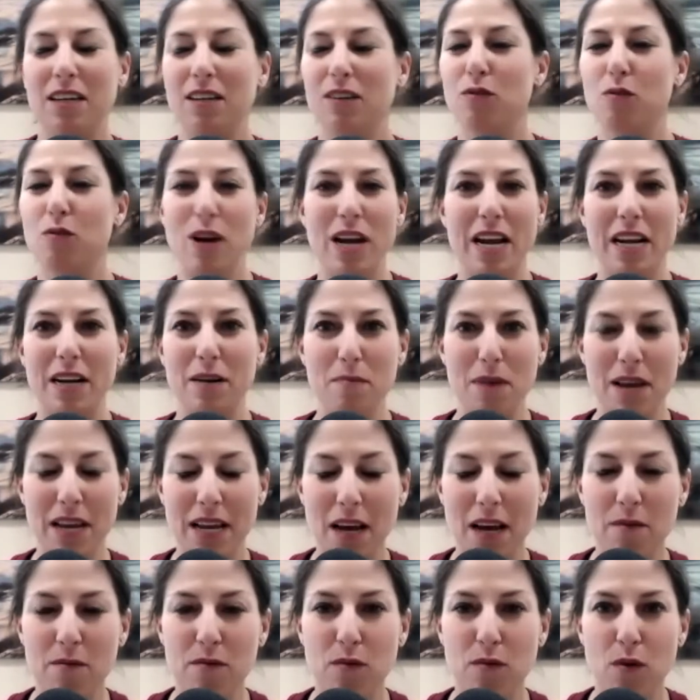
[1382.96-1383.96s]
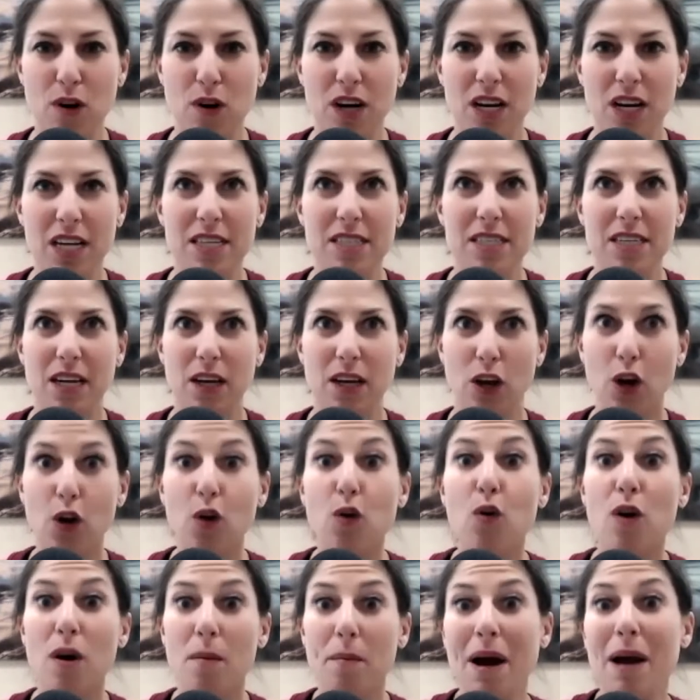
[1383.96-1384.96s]
grand to make up for it. It's like,
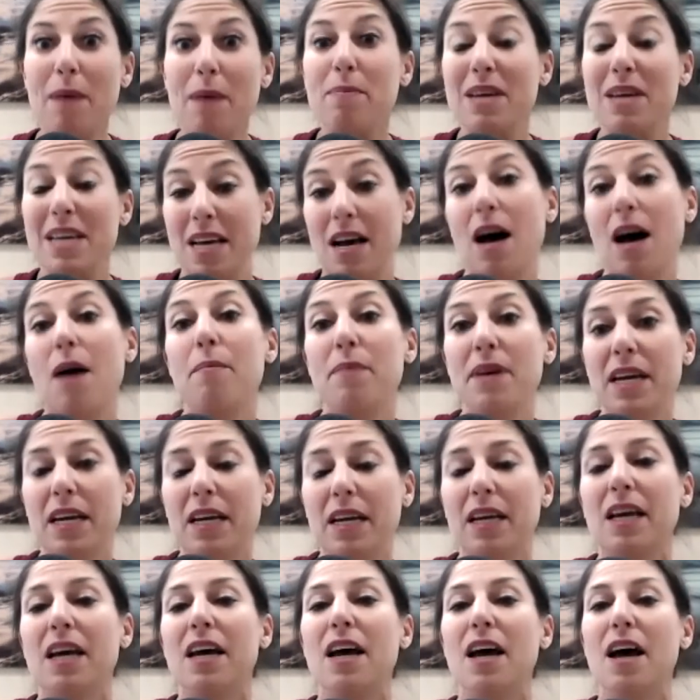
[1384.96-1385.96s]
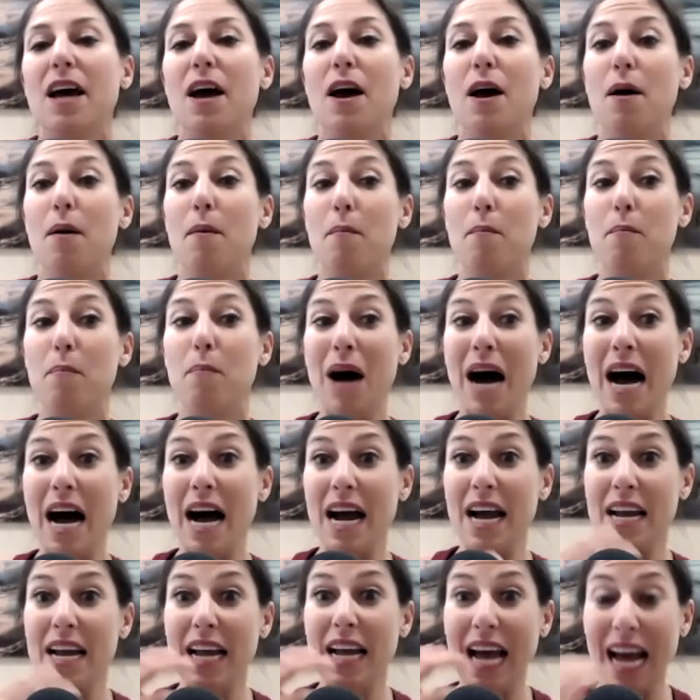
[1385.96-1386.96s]
who am I becoming
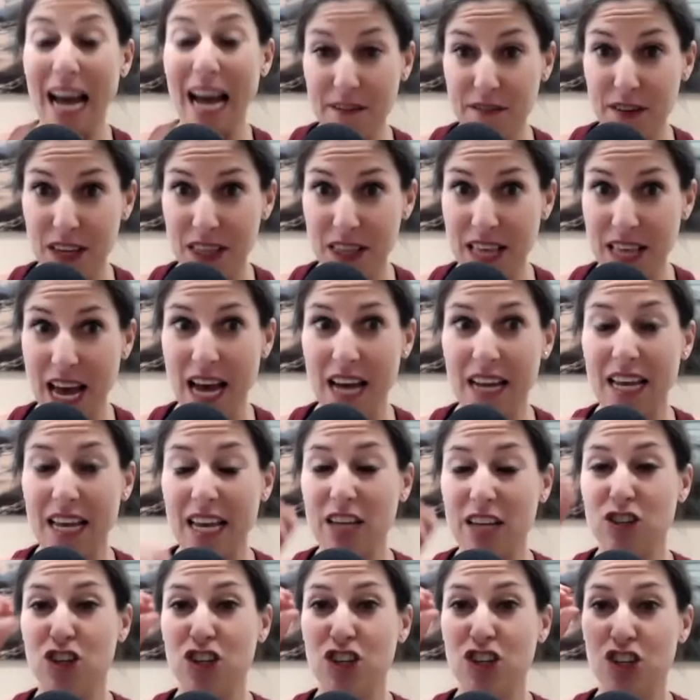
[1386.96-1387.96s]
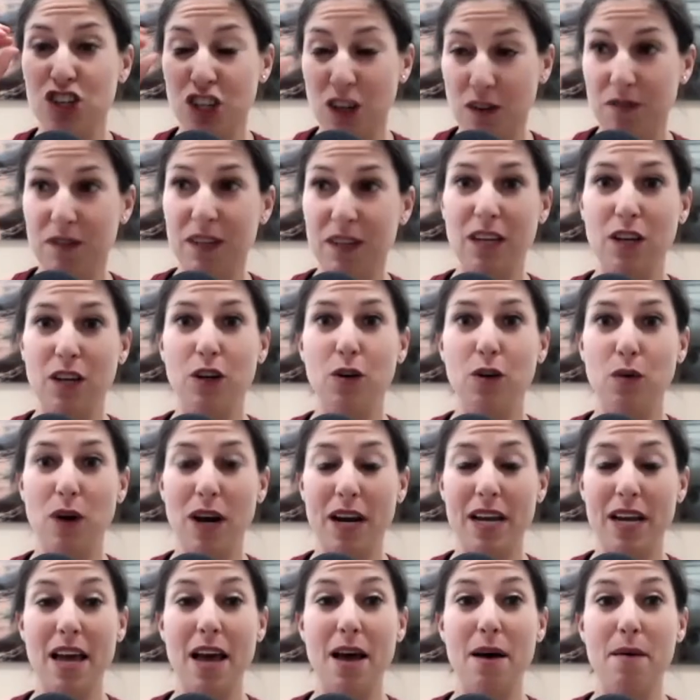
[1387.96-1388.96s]
by having that and shifting who
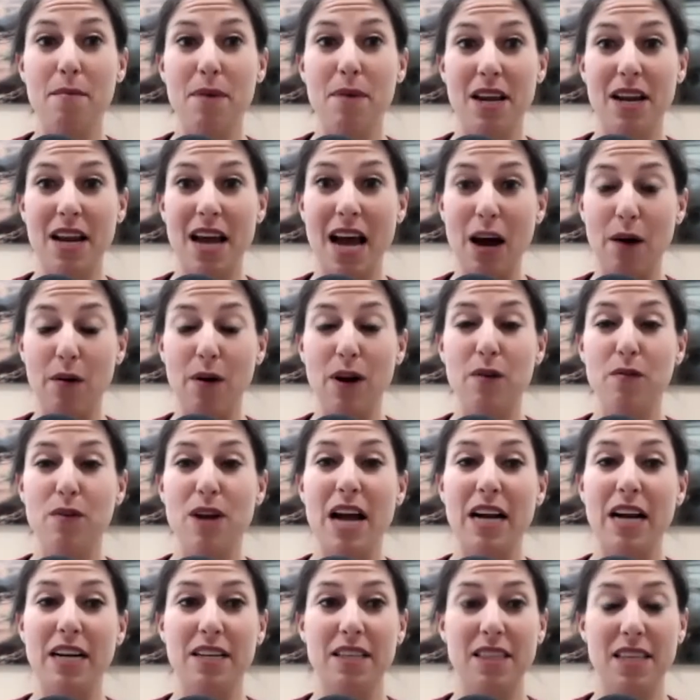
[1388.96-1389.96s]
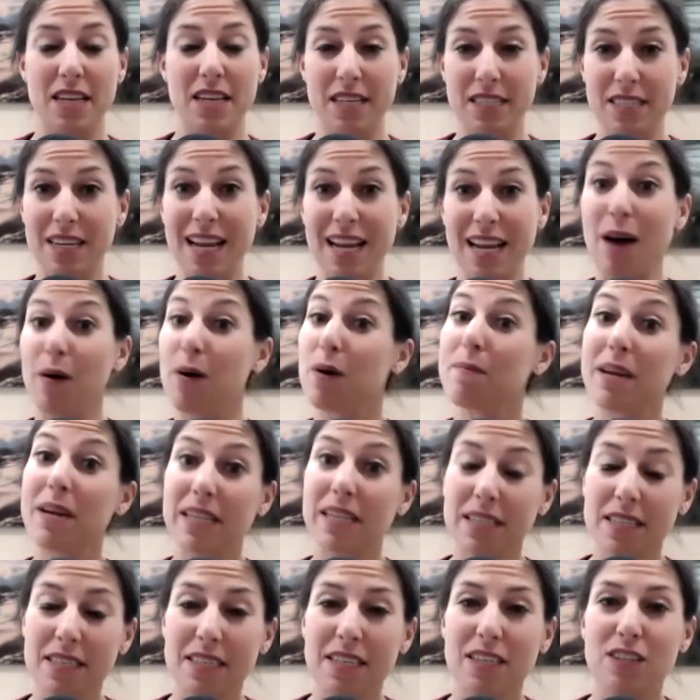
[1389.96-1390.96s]
I am and how I react to things and how I make
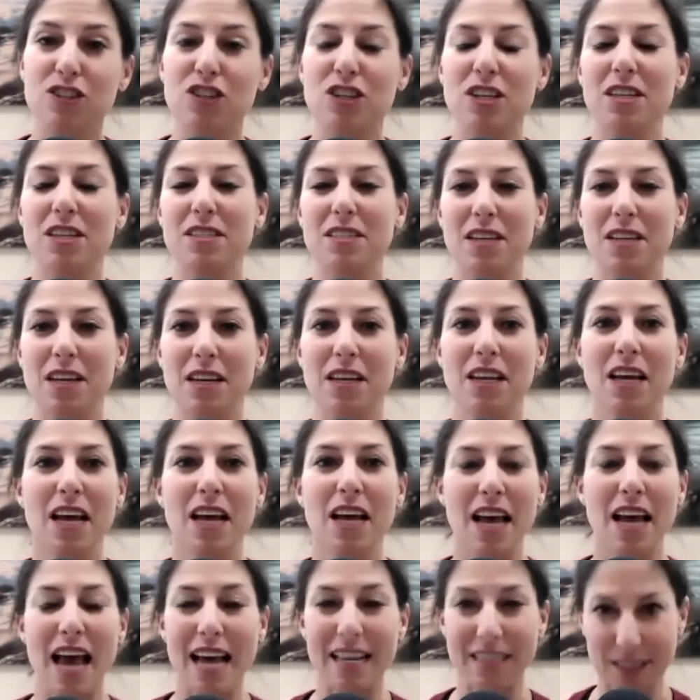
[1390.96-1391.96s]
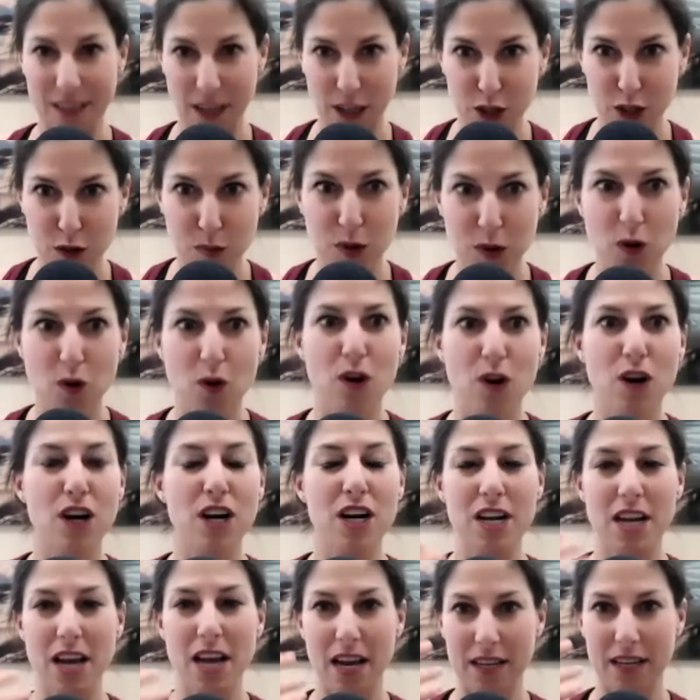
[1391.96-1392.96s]
decisions and as an entrepreneur
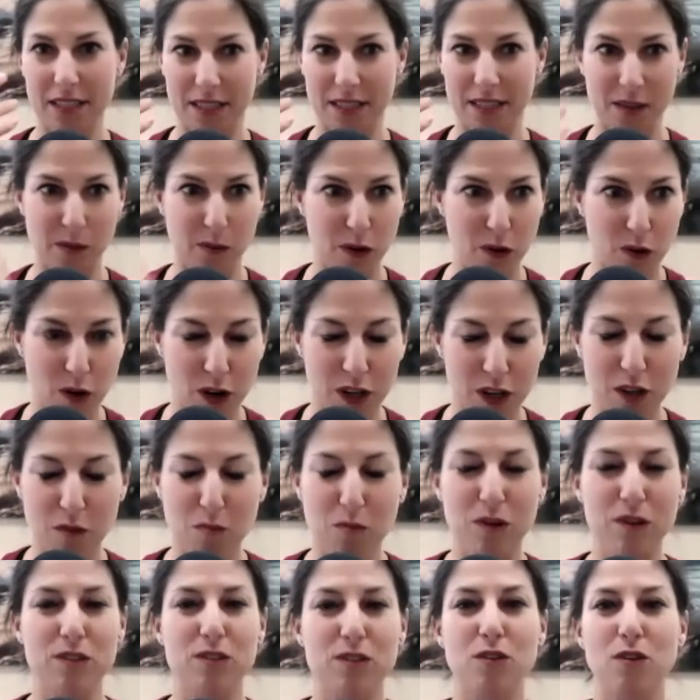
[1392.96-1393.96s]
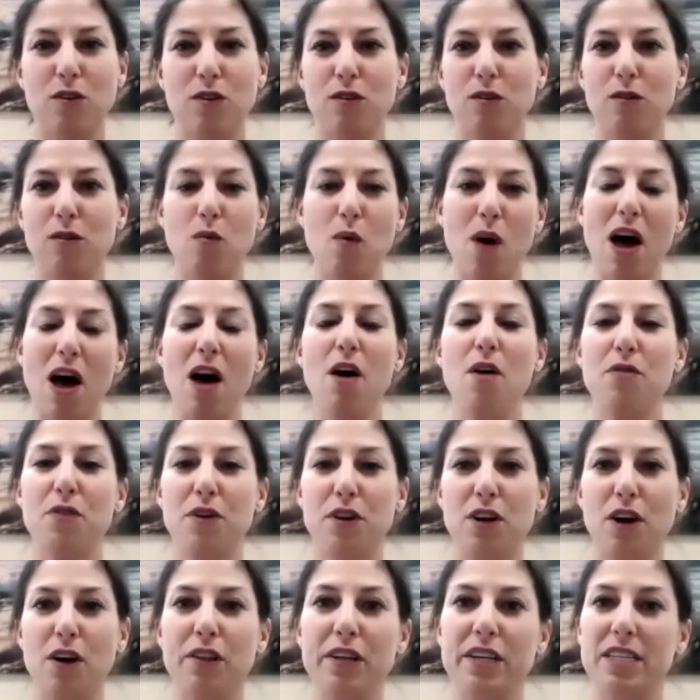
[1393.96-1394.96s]
and as someone growing their personal wealth
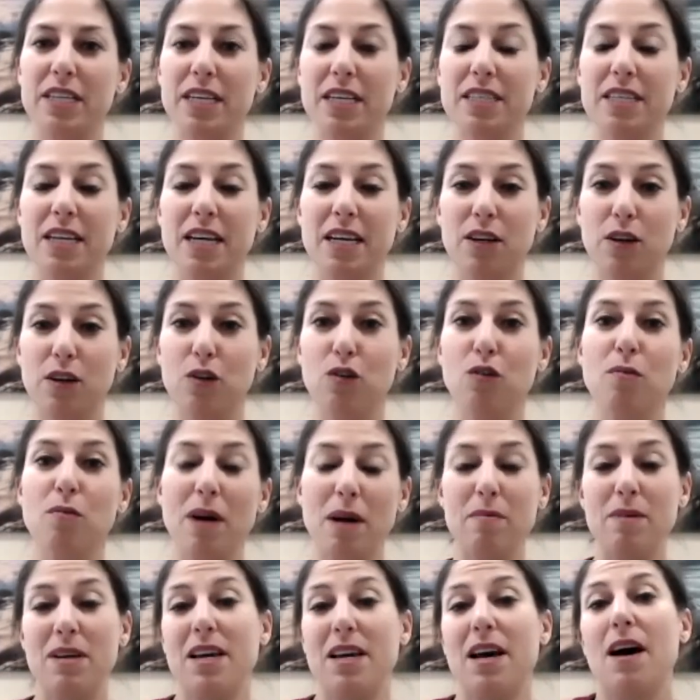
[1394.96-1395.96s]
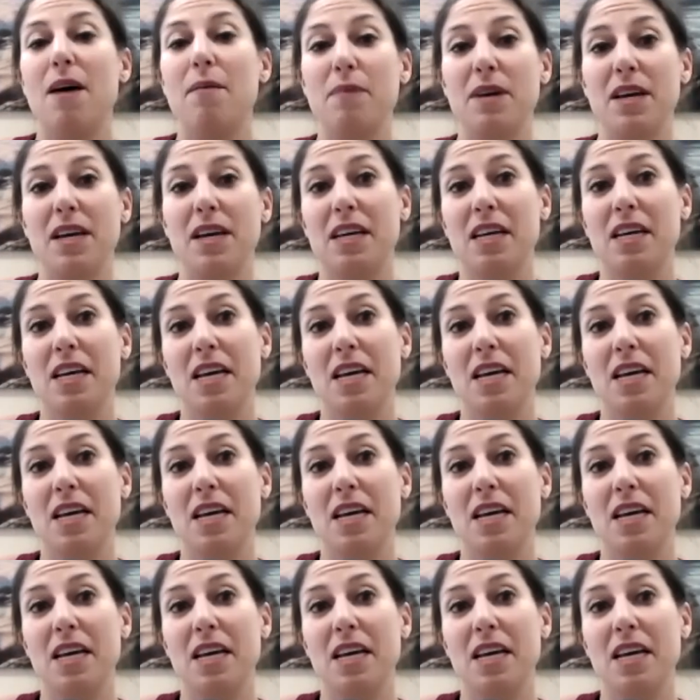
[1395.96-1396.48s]
and all these things, like who am I becoming?